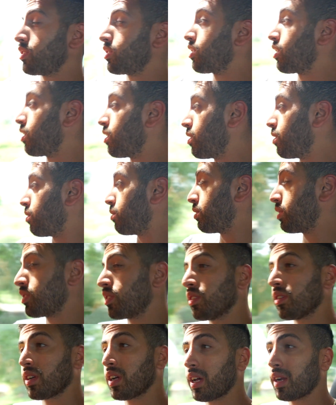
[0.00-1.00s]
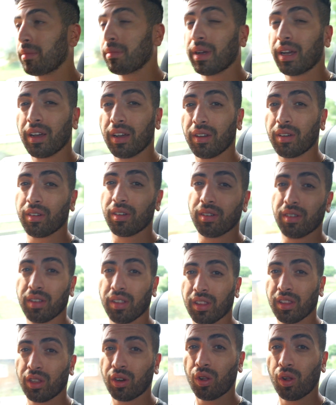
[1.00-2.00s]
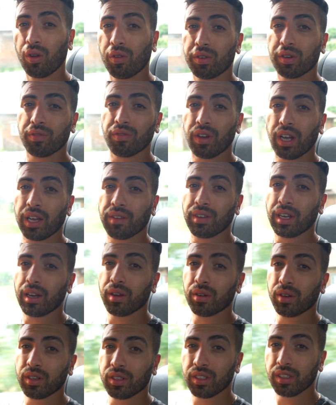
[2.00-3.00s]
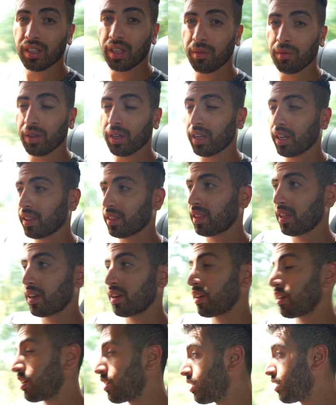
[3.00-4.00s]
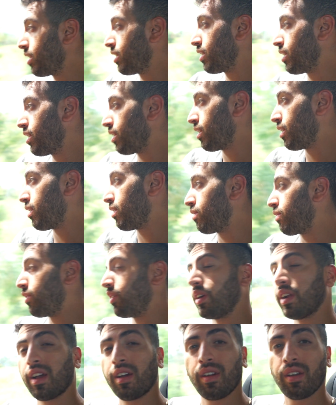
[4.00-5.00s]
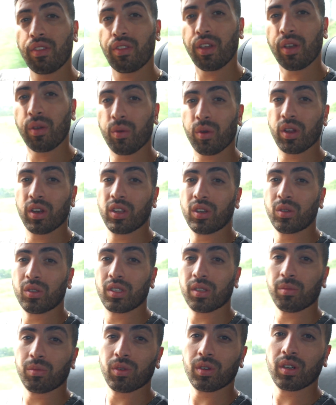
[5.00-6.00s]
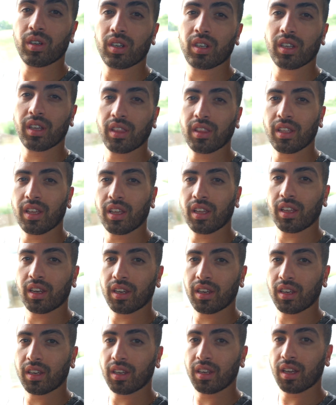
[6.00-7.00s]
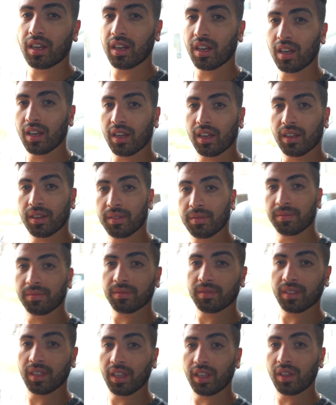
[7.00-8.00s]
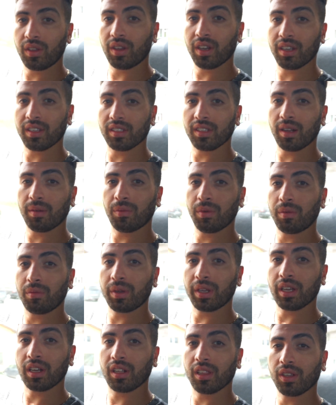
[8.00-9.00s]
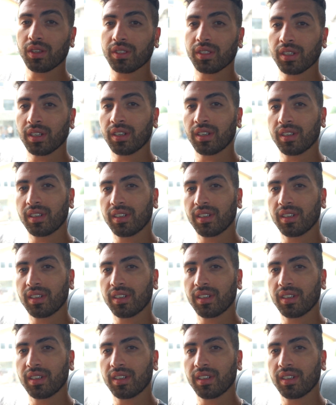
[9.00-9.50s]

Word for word: So we still got about a little over five hours, and then we'll get there. For now, I think we're gonna do some work, and then uh, hit you guys up when we get closer.